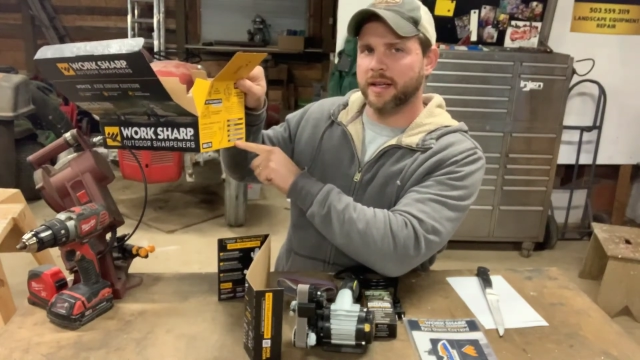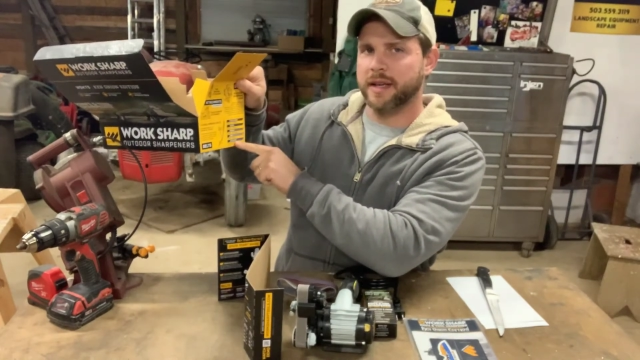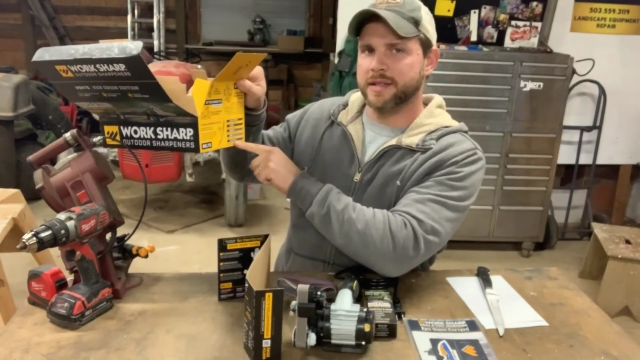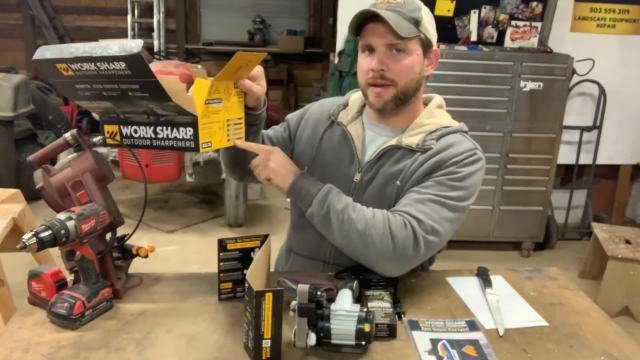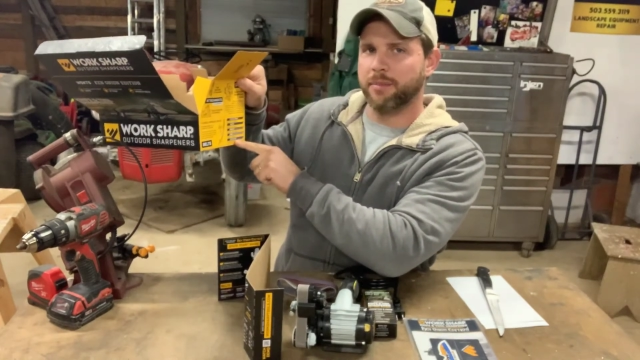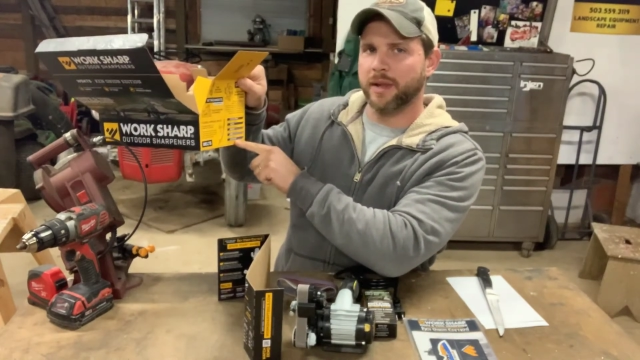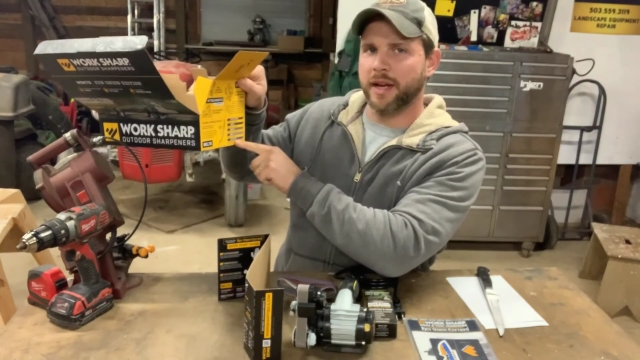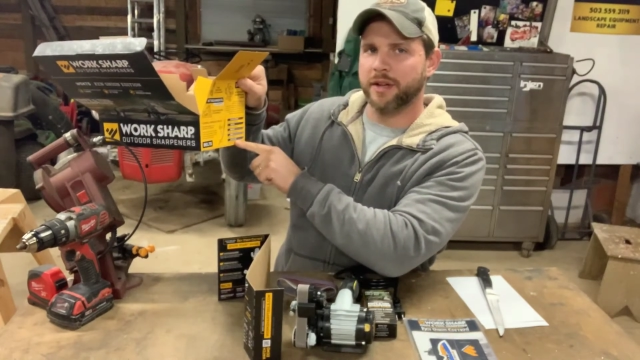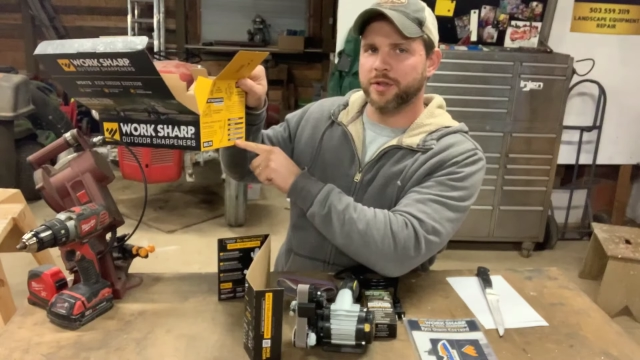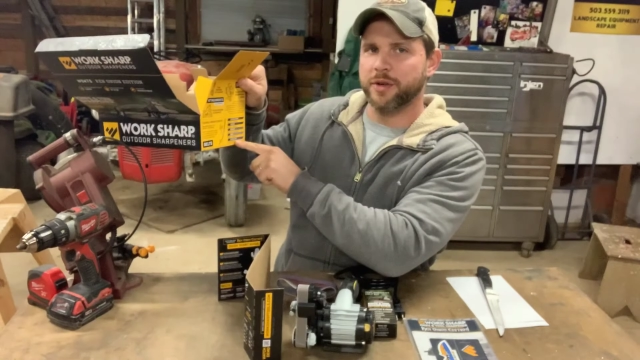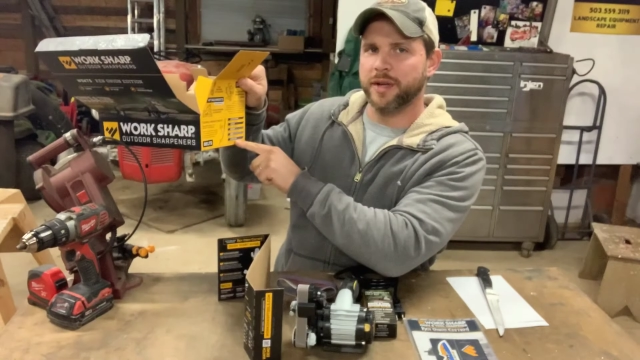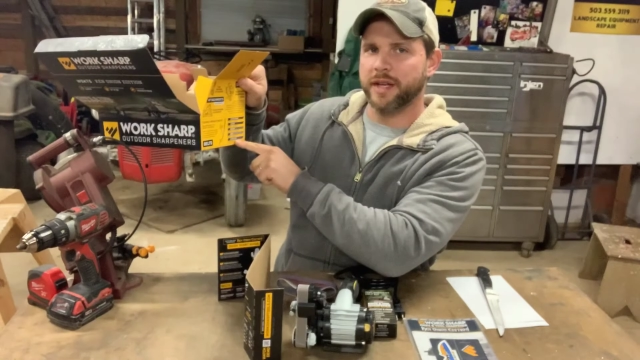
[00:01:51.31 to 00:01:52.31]
because I plan
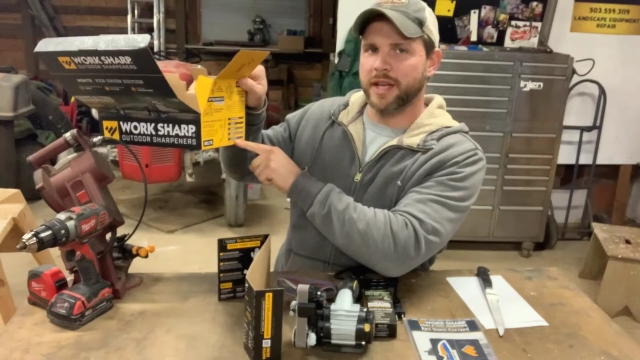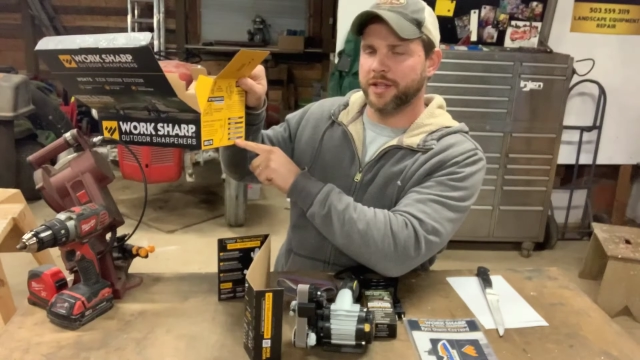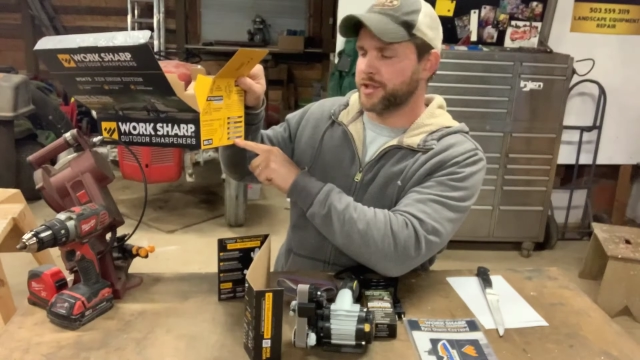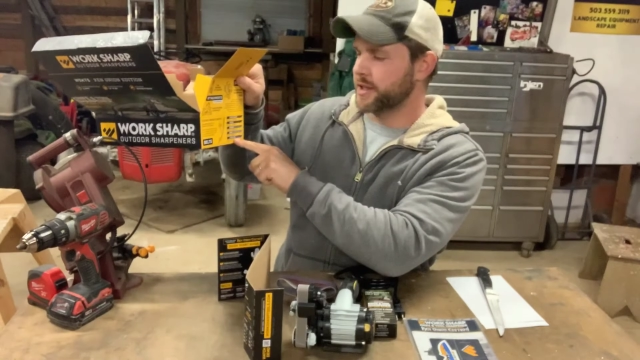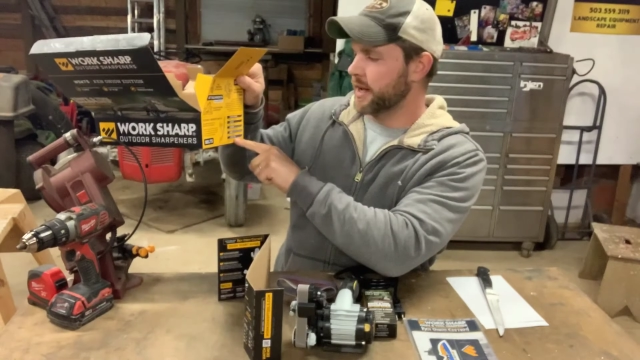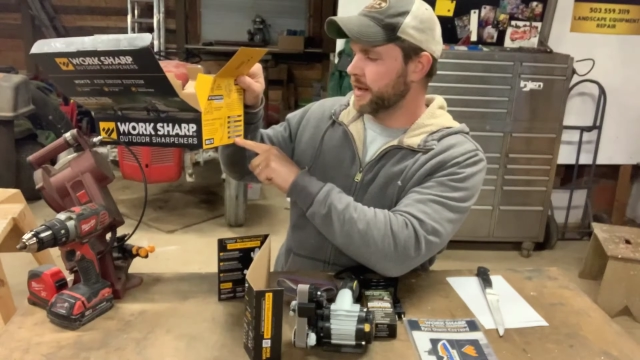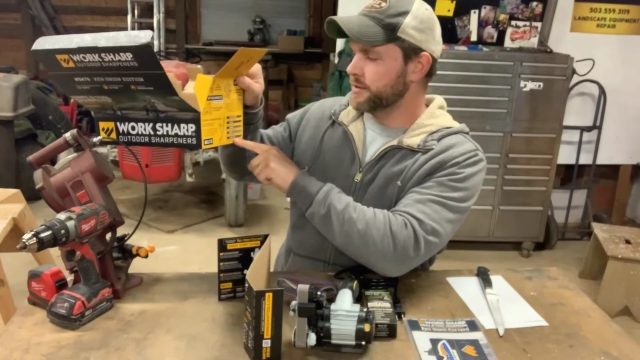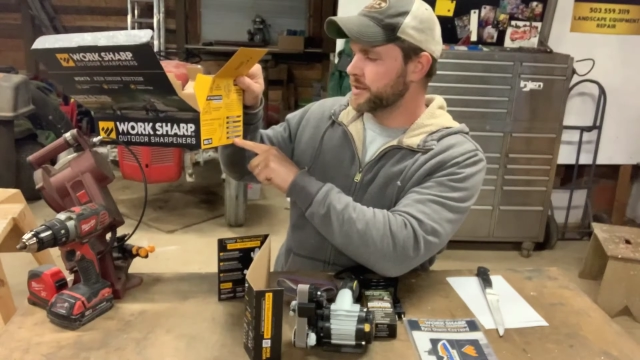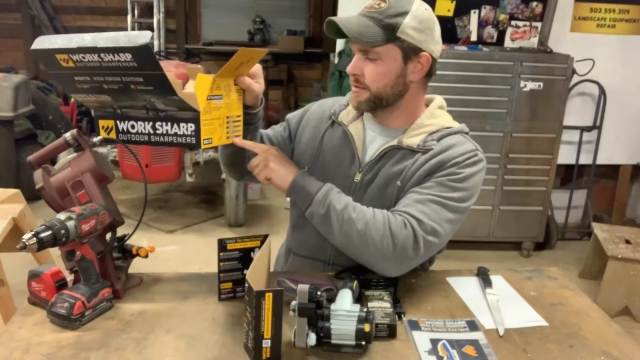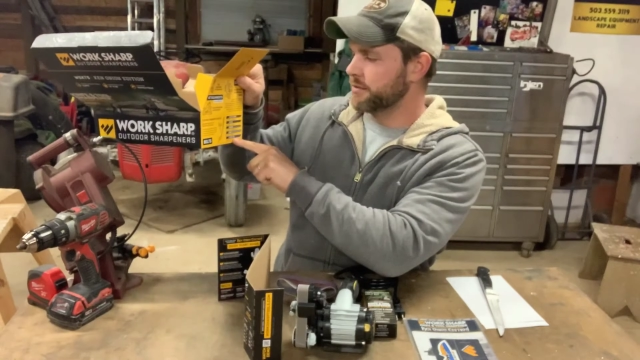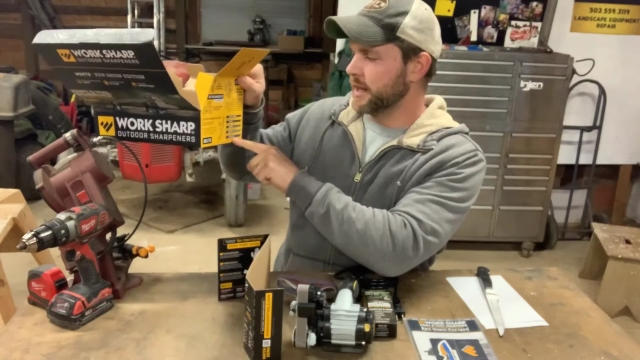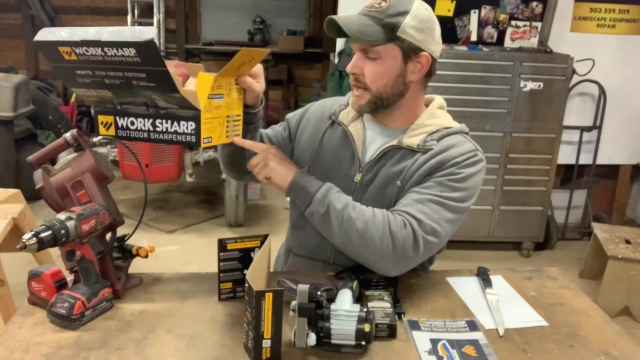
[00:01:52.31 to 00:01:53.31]
on doing kitchen knives
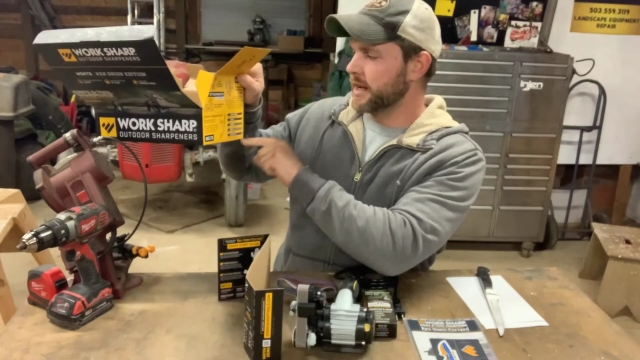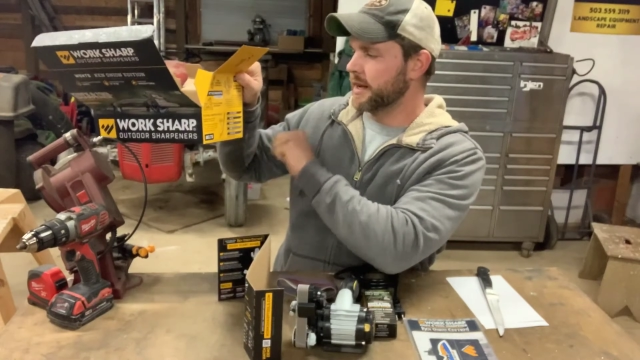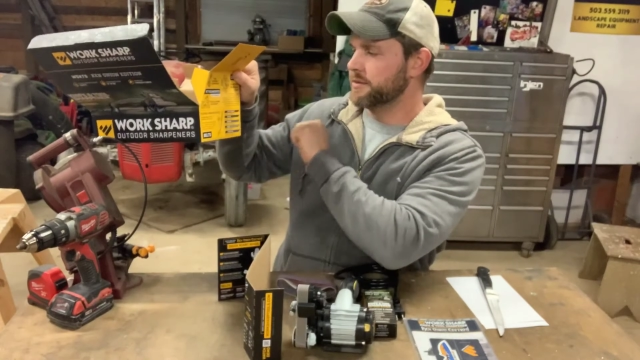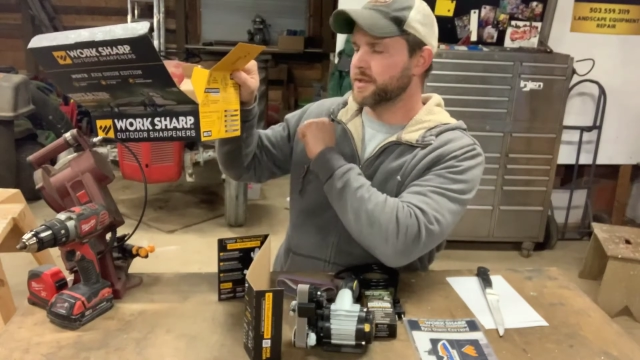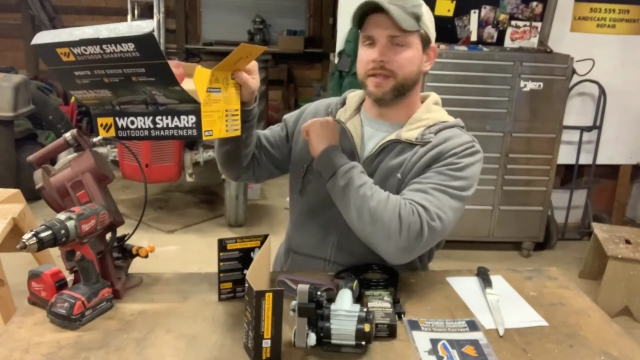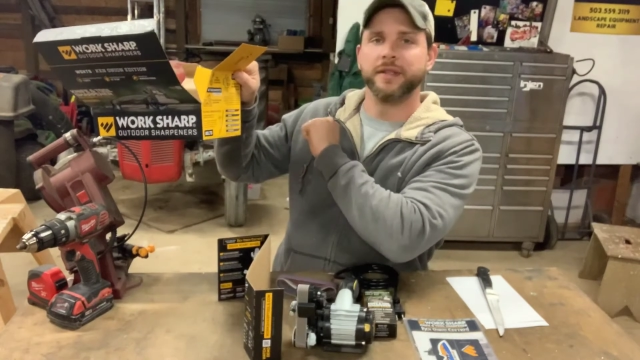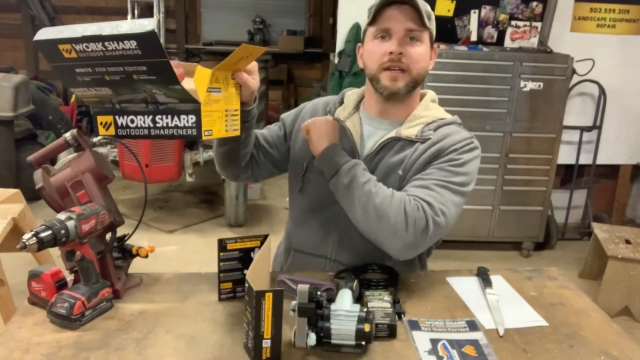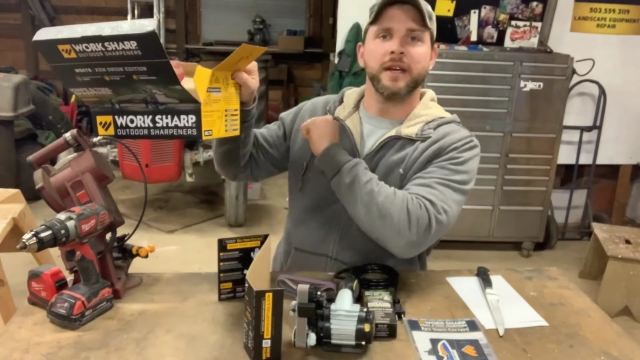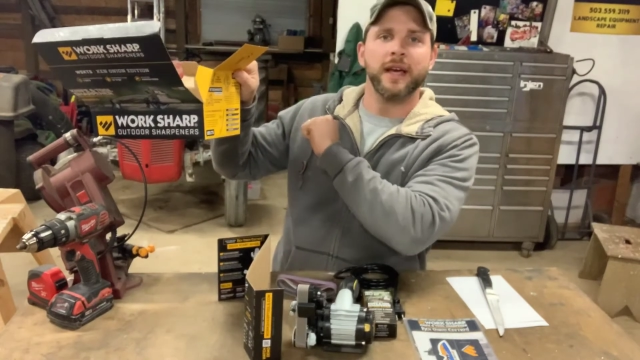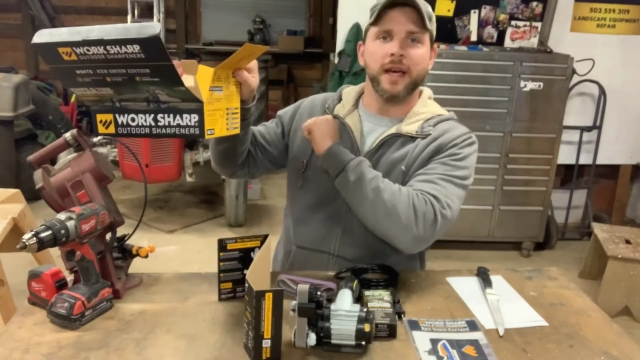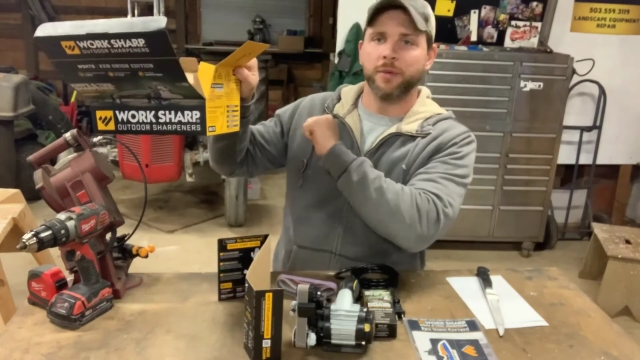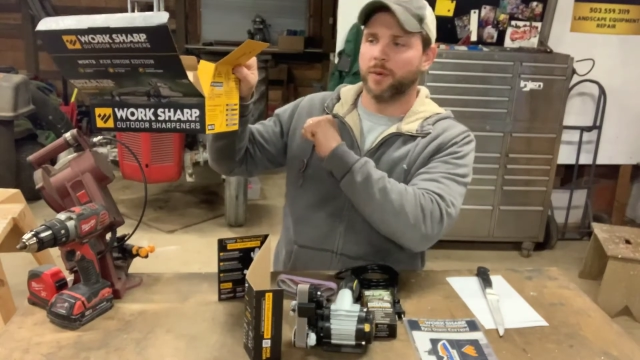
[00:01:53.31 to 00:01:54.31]
and fillet knives
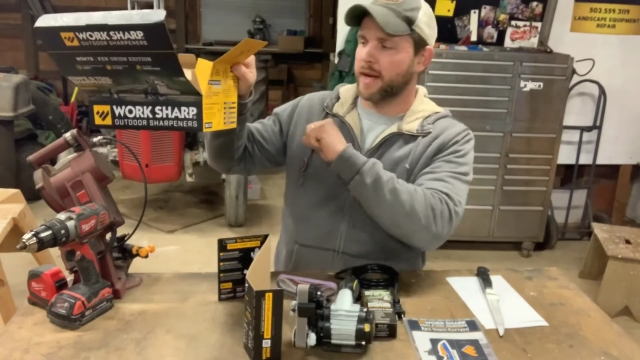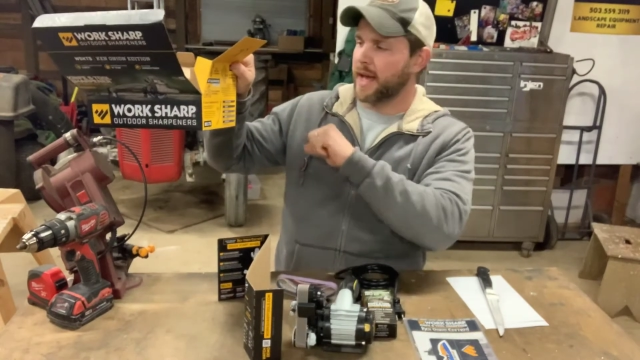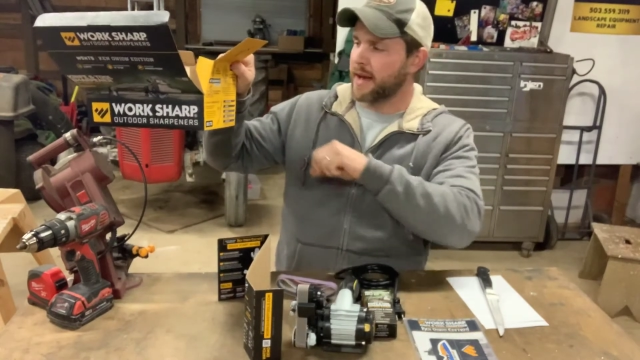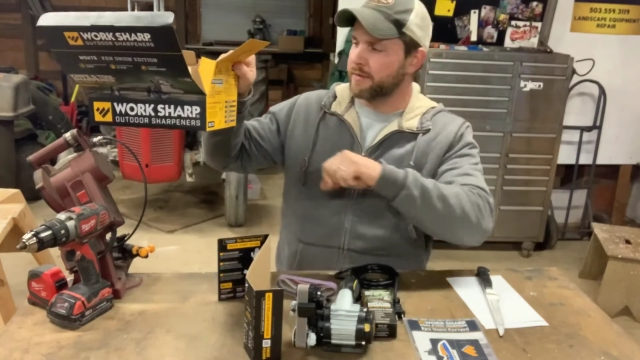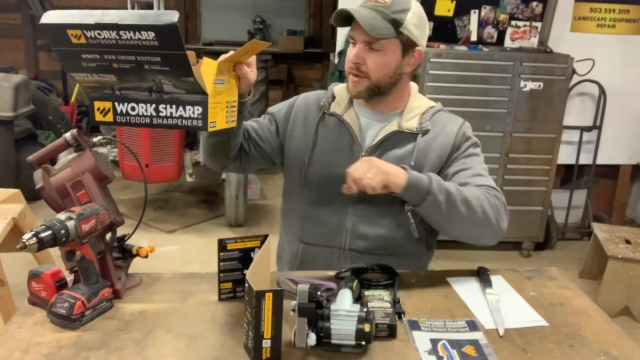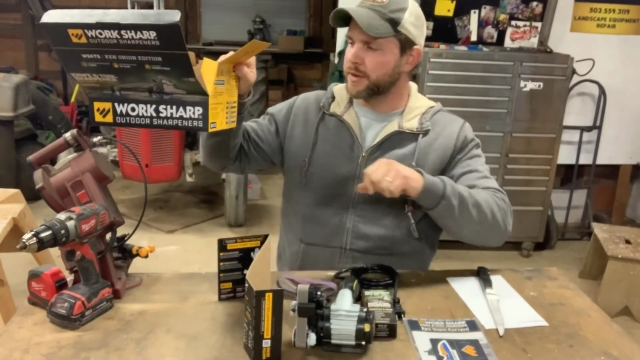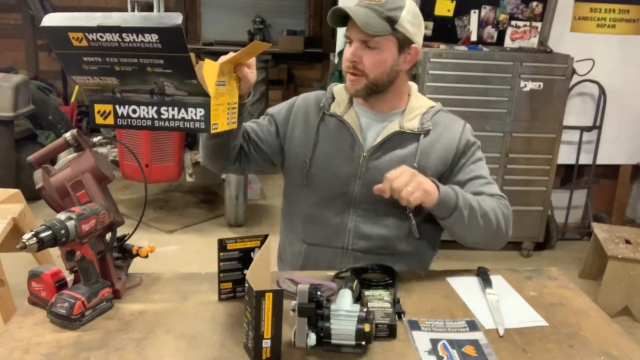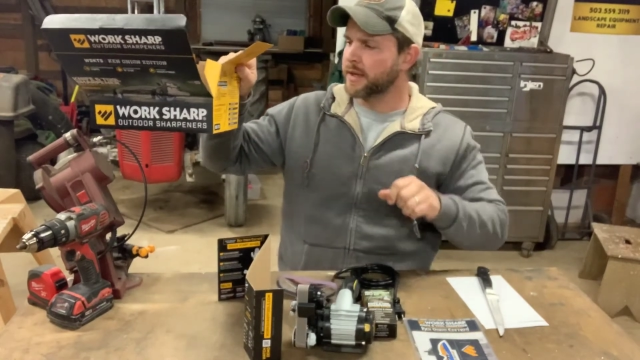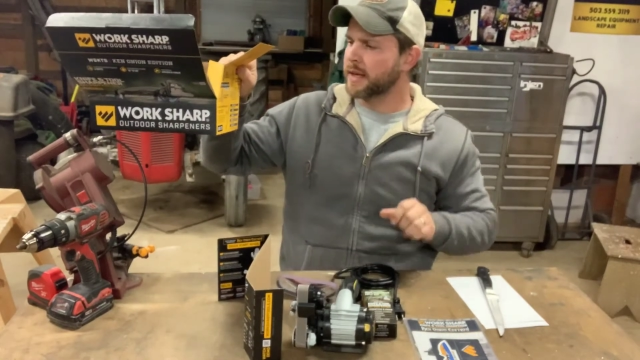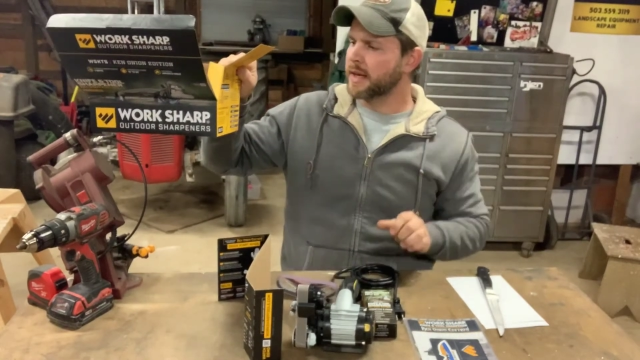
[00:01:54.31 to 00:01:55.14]
and what have you.